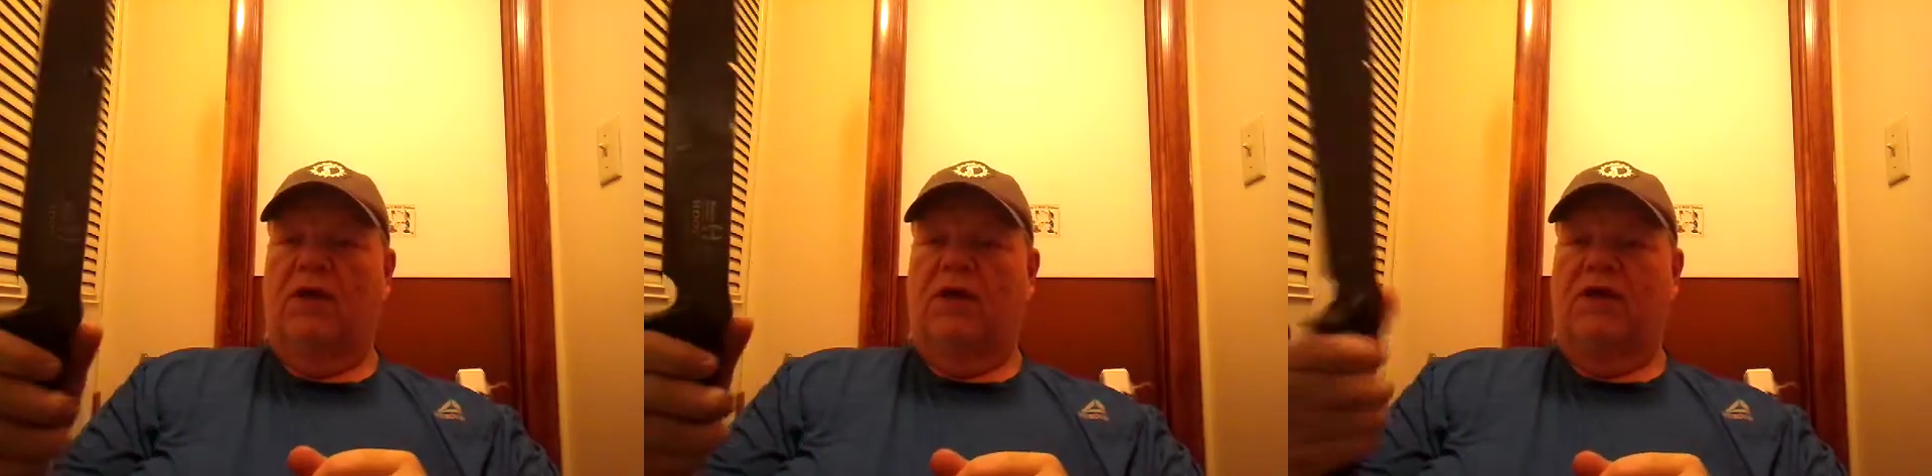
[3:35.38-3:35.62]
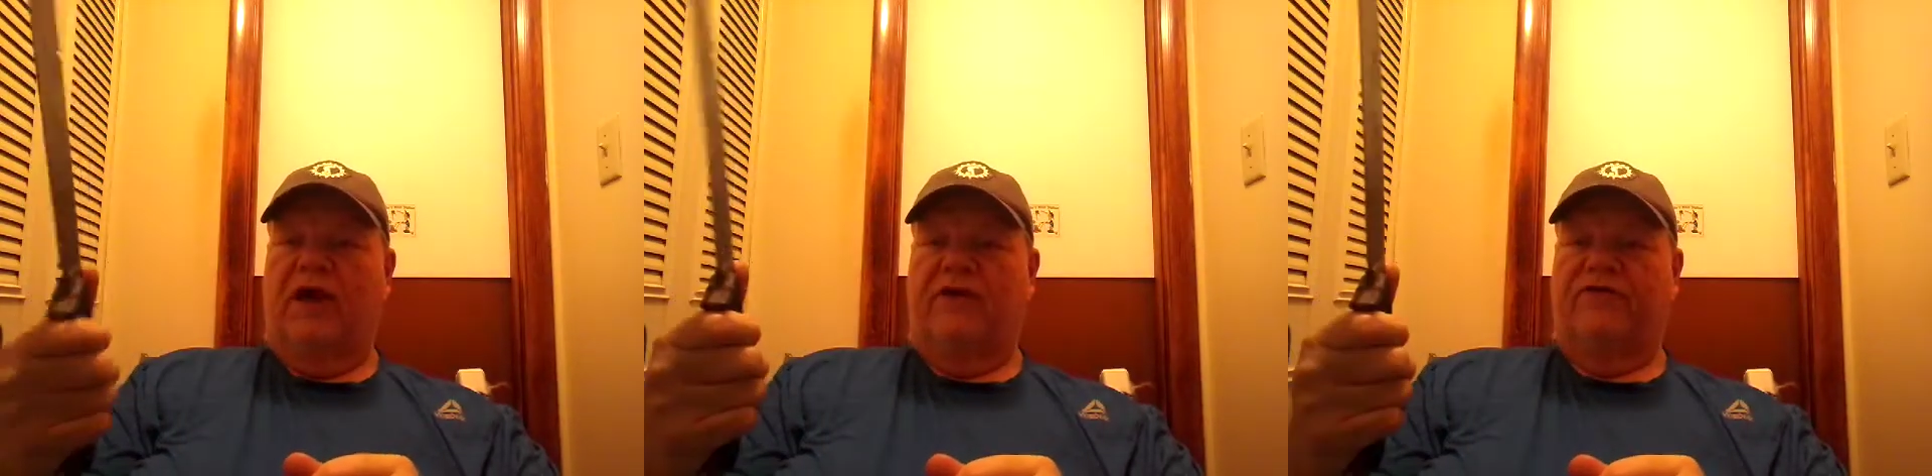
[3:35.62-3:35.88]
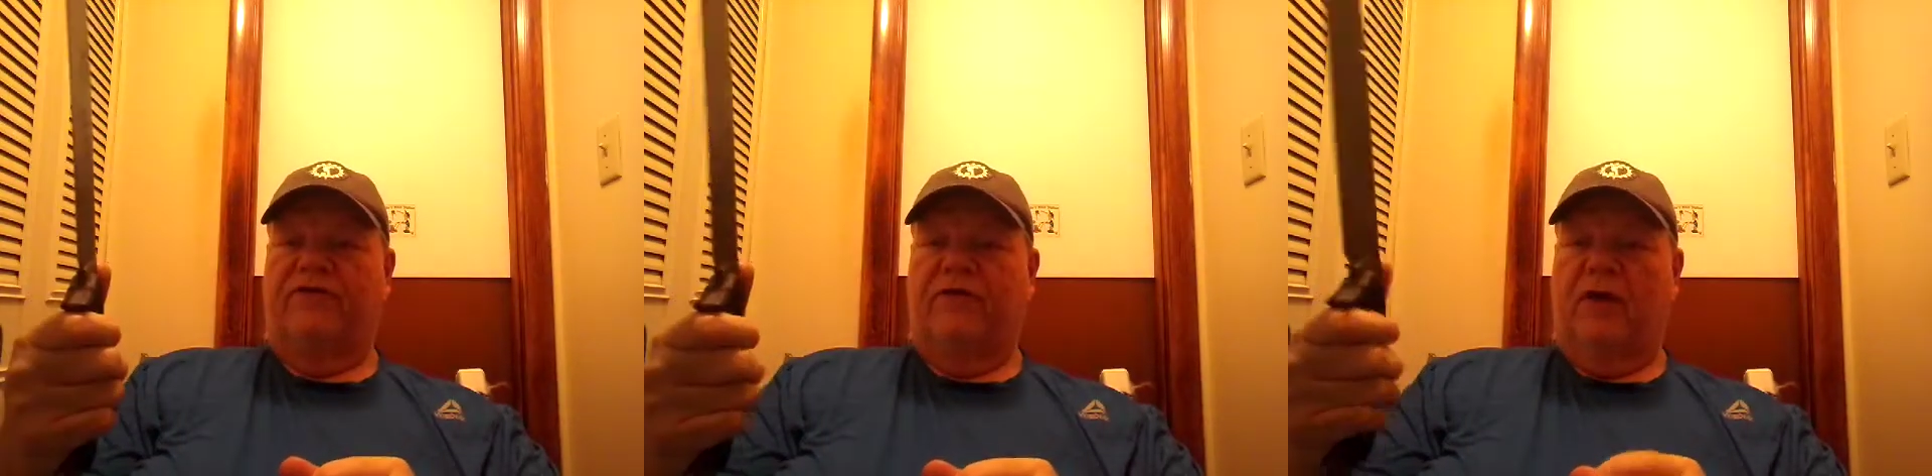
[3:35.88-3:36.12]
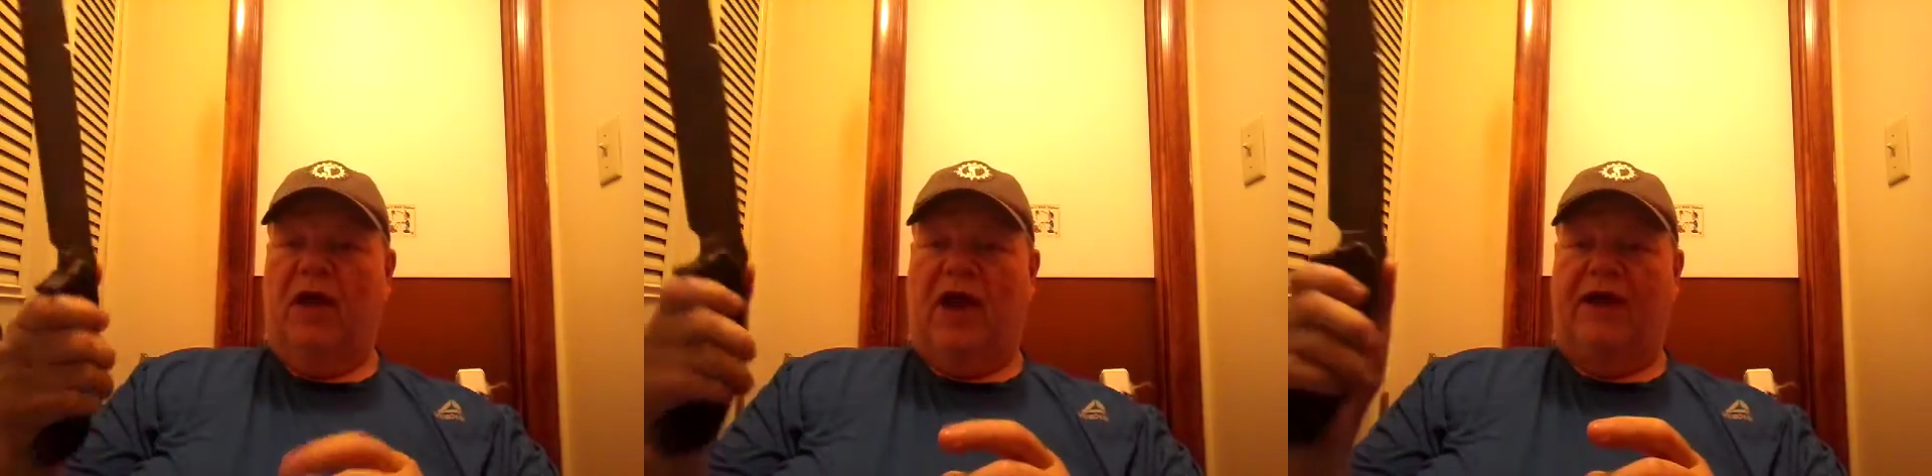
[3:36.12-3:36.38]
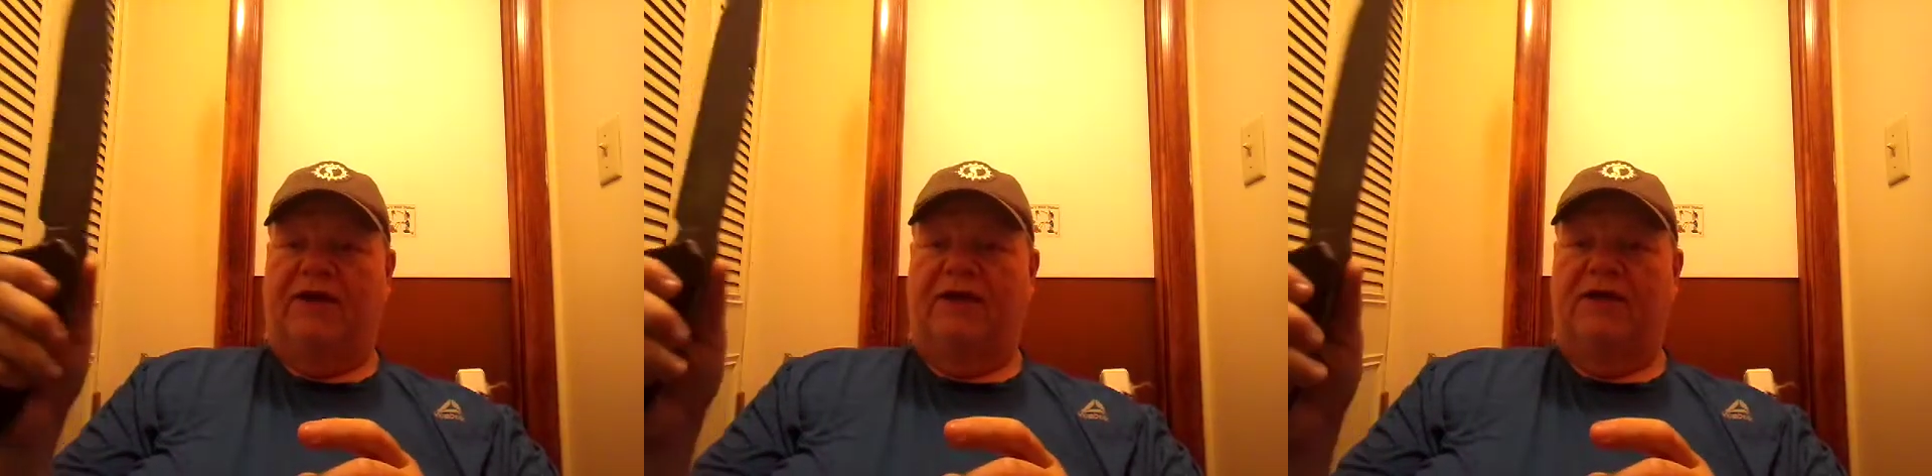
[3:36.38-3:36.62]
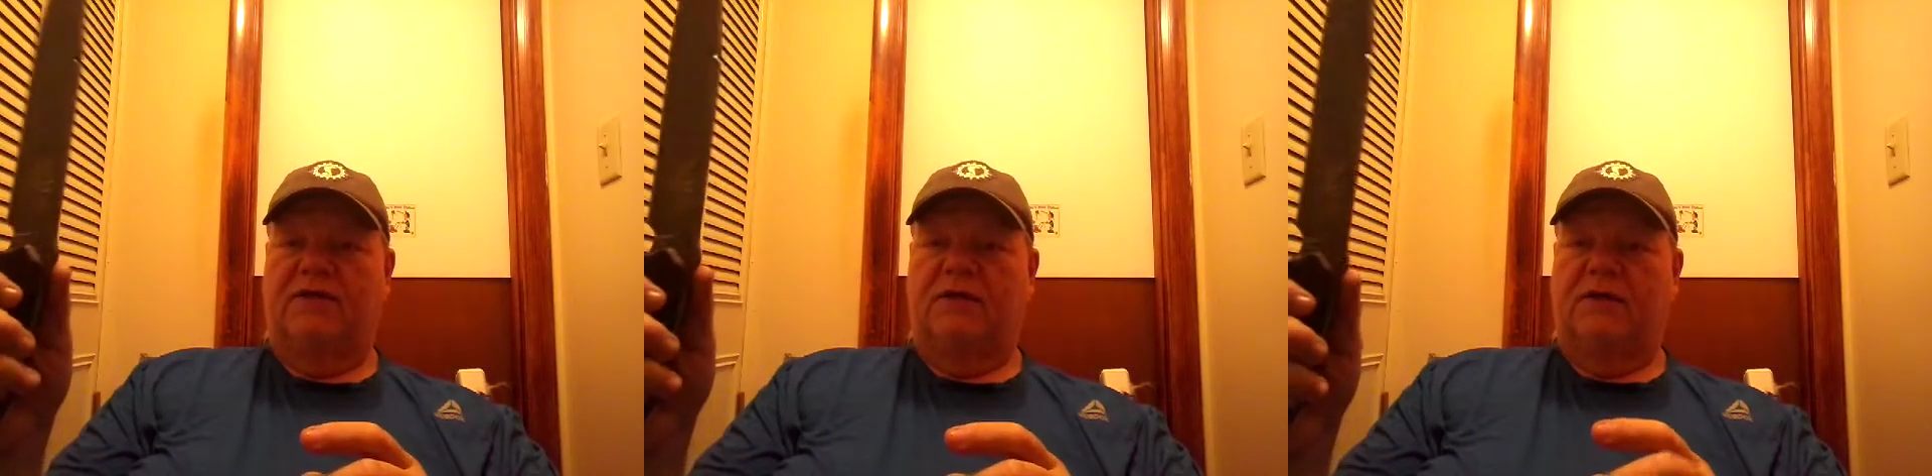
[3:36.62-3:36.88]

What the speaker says: Yes, I did